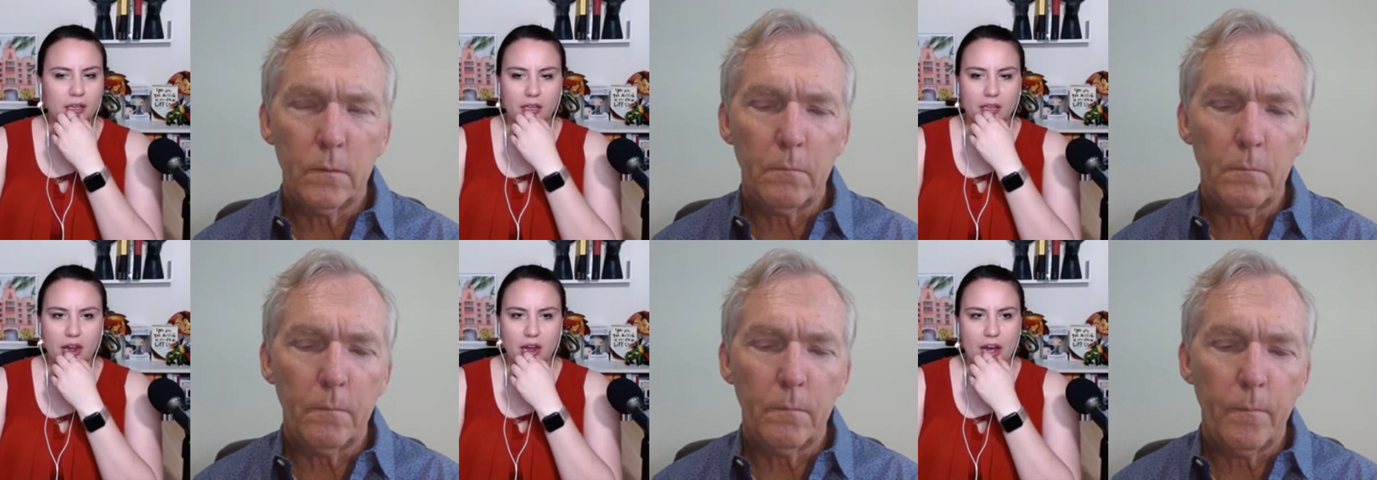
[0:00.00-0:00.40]

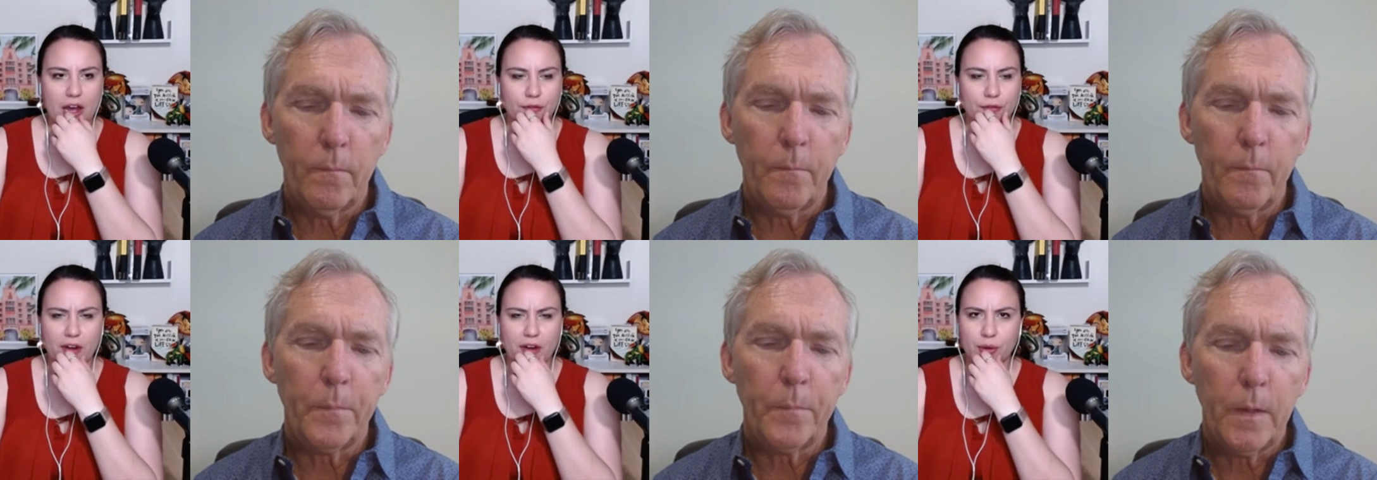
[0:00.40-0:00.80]
Speaker 1: you, know
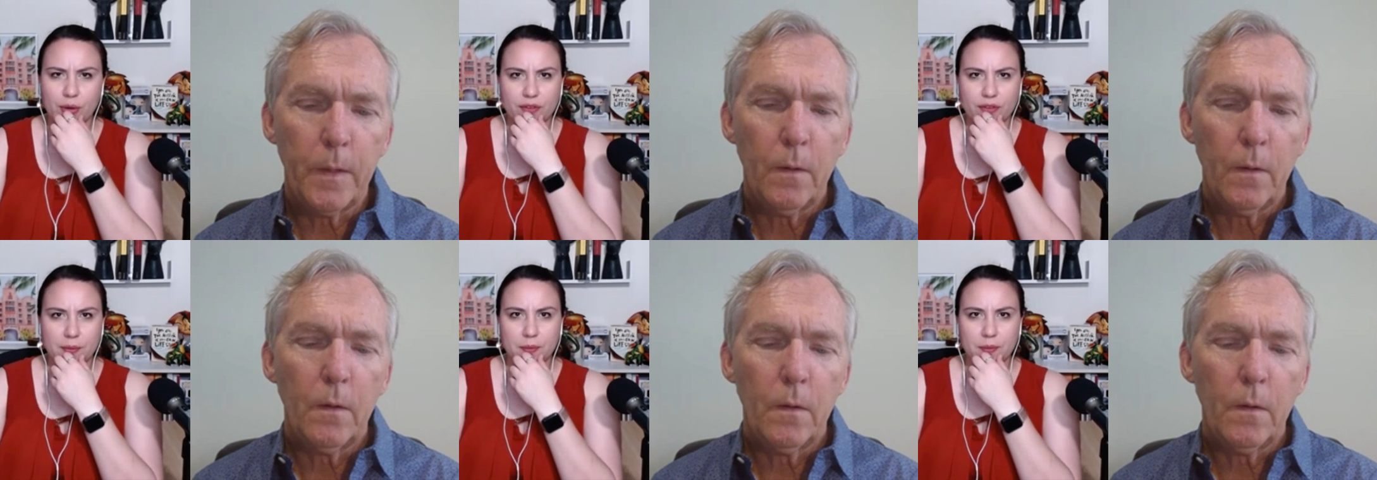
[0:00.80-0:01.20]
how far
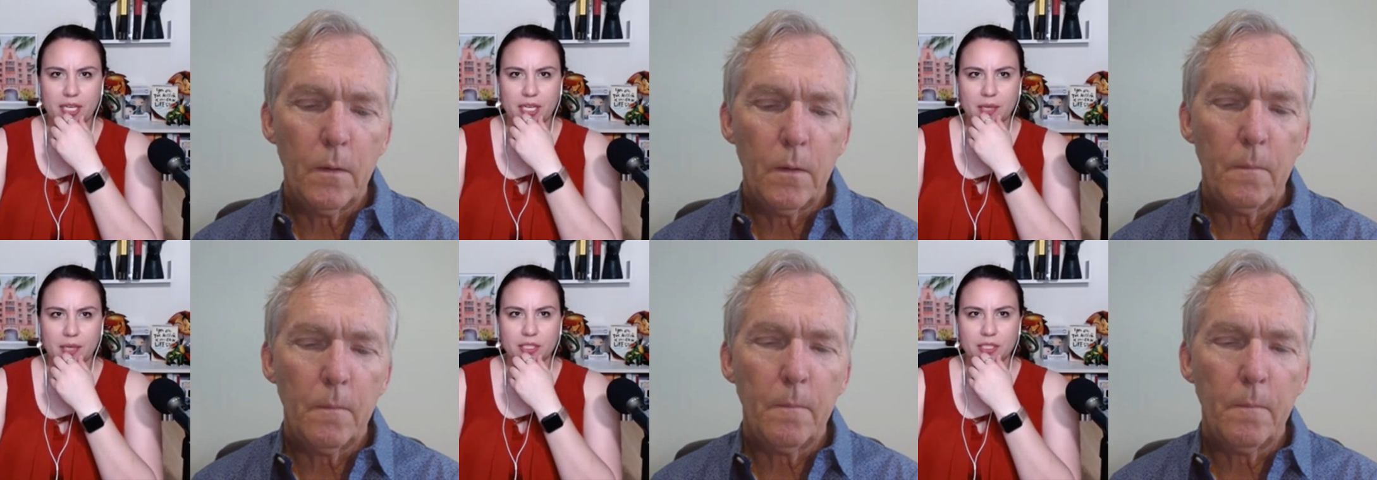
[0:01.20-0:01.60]
we've come in
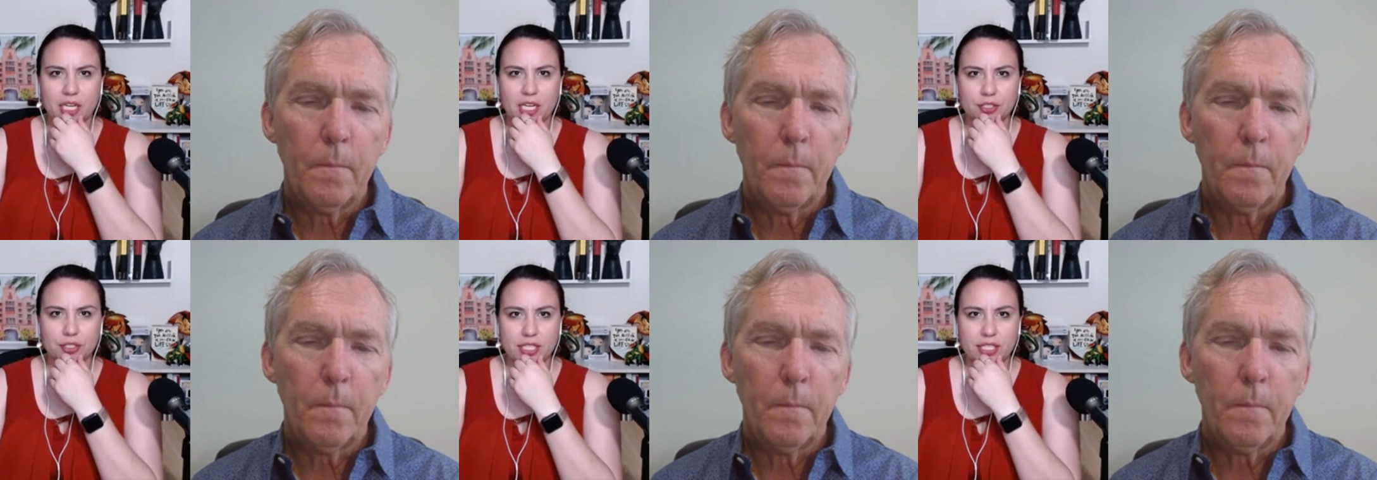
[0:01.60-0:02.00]
being able to
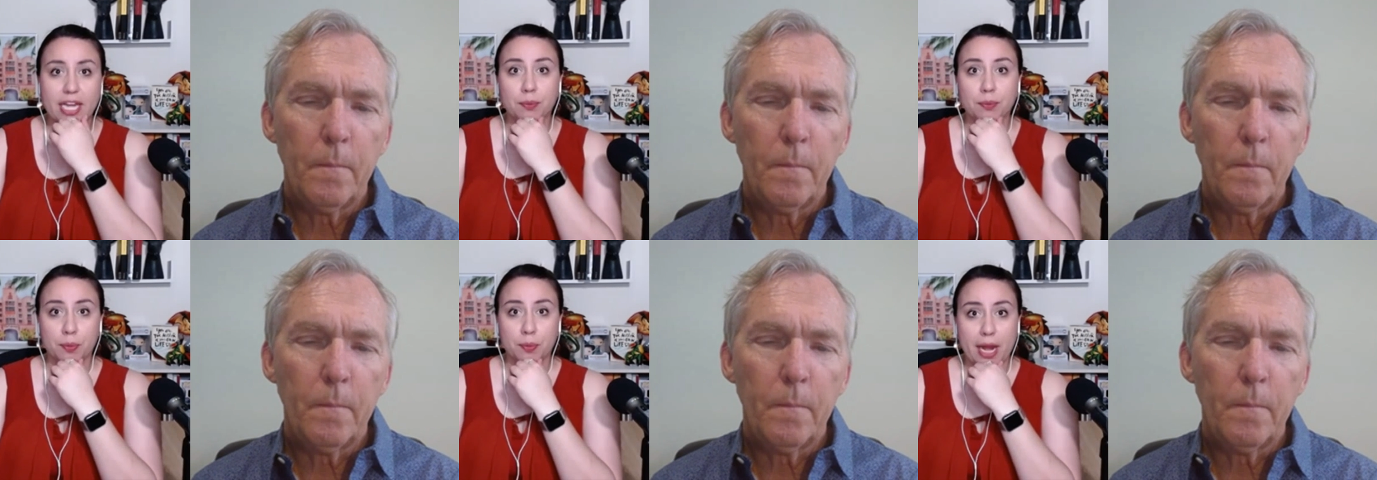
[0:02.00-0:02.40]

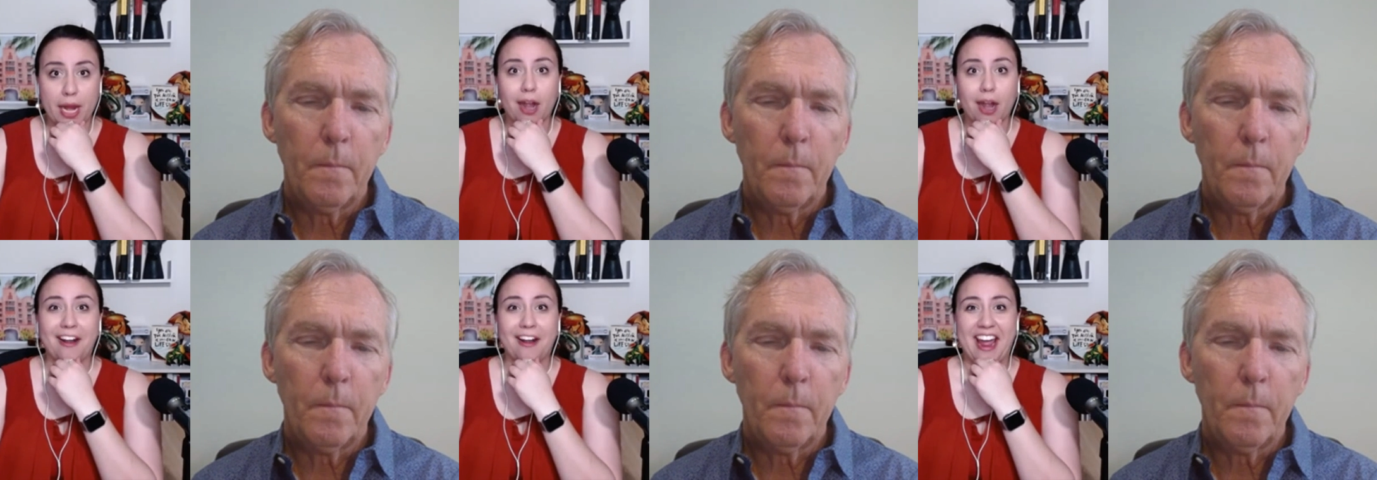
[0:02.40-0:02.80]
understand and
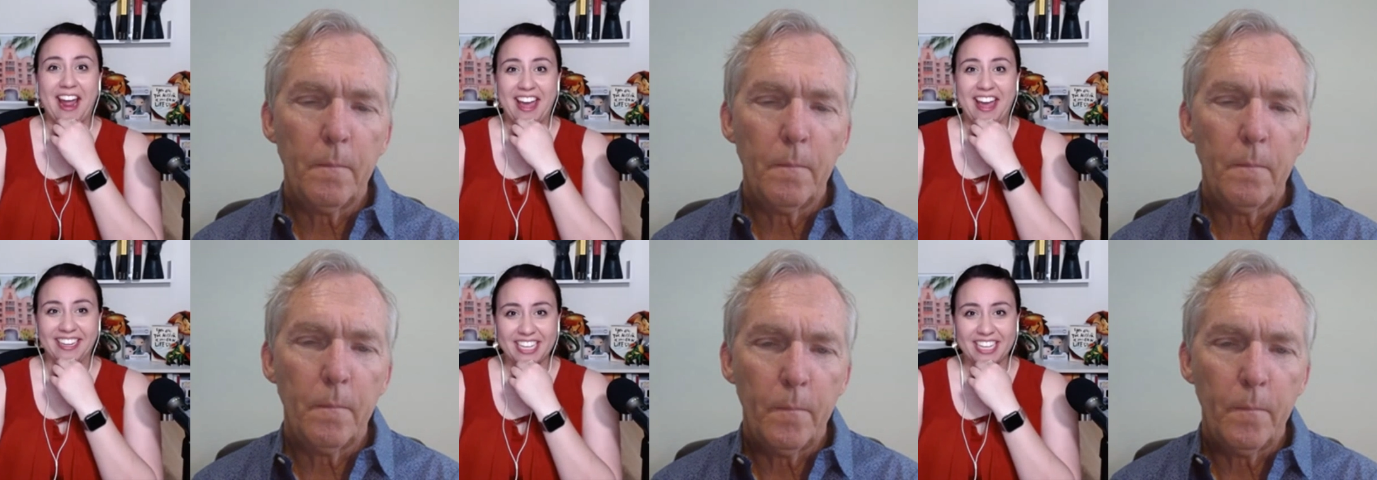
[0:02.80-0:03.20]
prepare
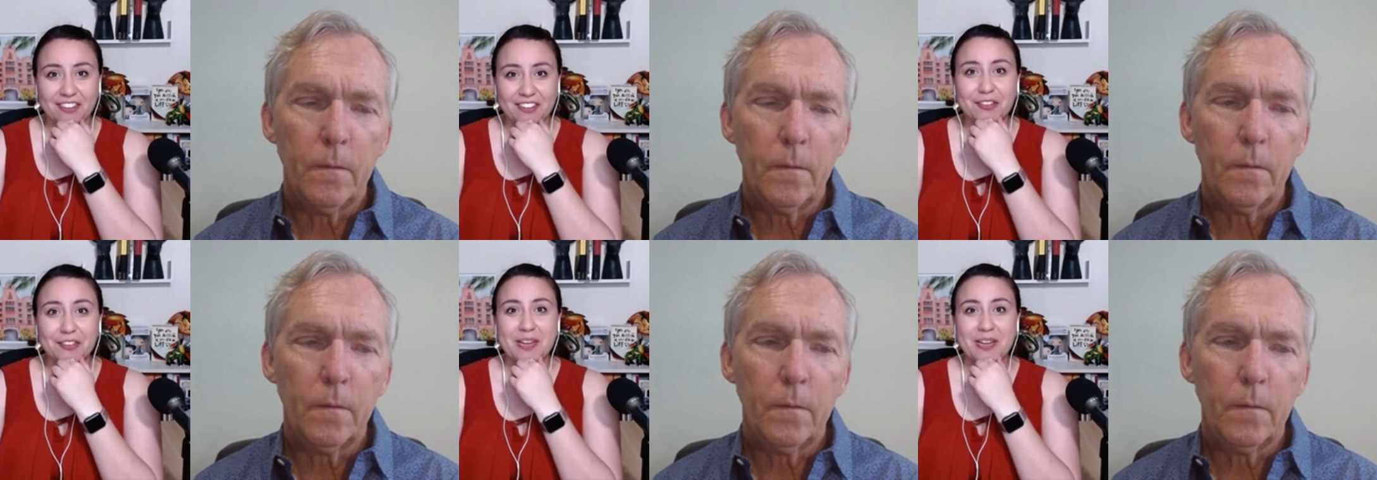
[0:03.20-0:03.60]
and
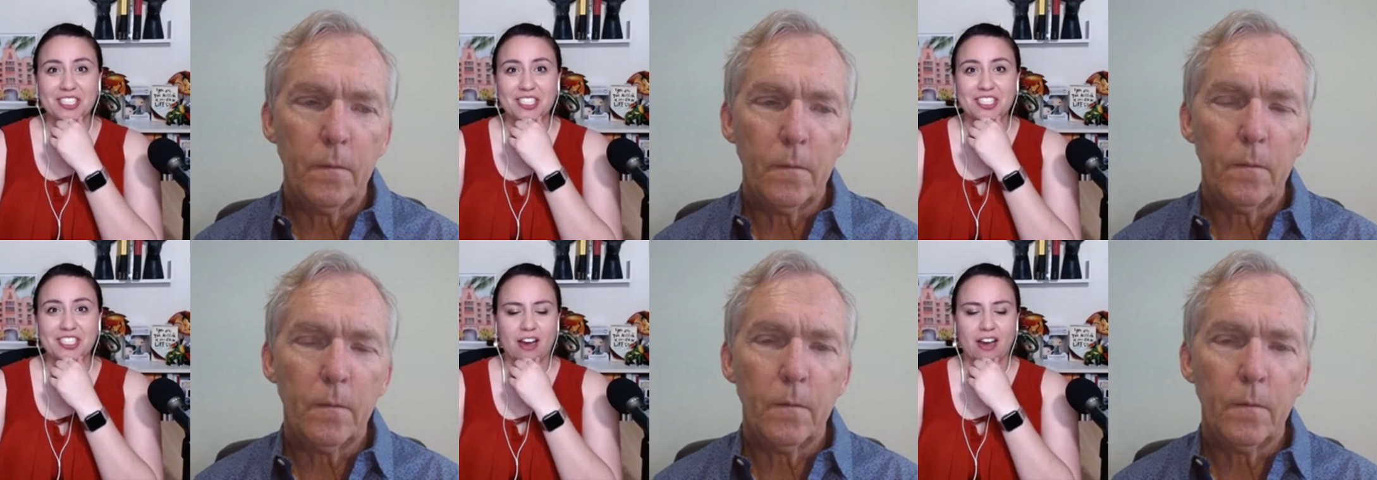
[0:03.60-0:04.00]
get
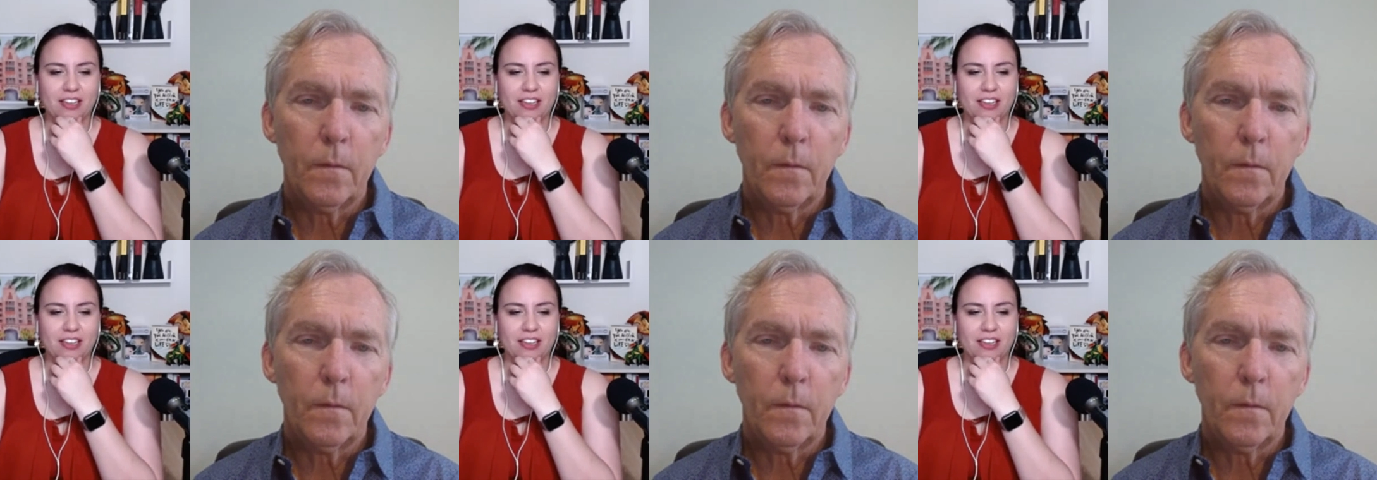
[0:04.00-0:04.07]
information